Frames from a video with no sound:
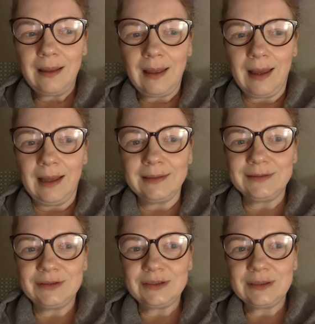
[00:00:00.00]

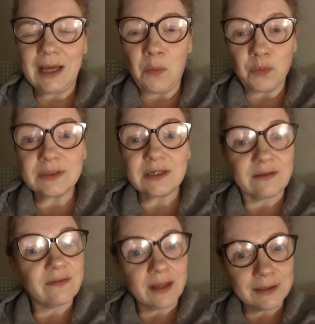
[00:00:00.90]
And I'm wondering
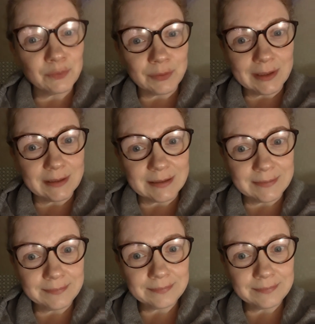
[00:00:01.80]
if that's what it is.